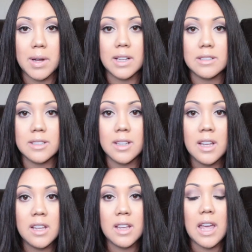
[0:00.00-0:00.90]
months
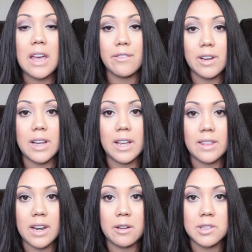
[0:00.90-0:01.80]
every day
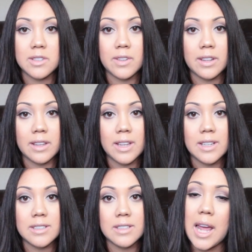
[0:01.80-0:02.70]
that I was feeling
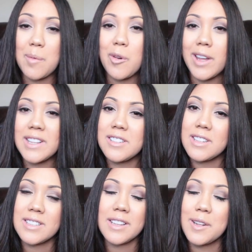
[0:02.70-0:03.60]
this. I'm going into
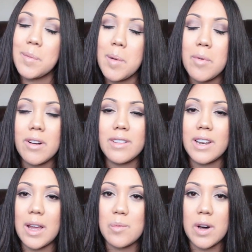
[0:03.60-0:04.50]
this a little bit more
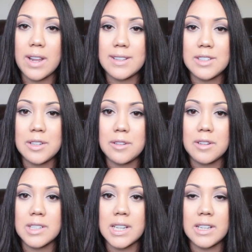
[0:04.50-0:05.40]
than I wanted
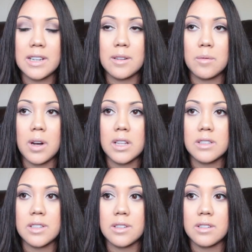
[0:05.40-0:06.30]
to because I did
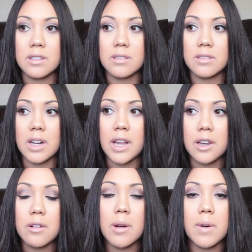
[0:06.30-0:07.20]
want to, I
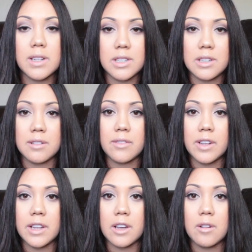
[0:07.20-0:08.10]
knew I wanted to do a
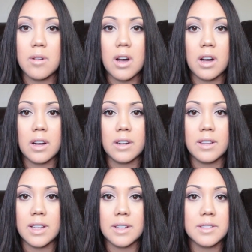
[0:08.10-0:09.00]
video
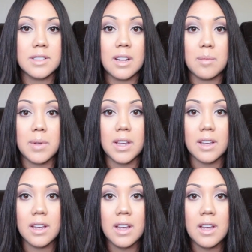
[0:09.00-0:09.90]
on this
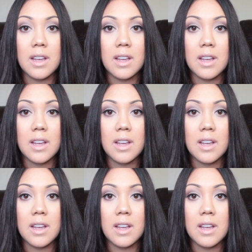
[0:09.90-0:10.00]
topic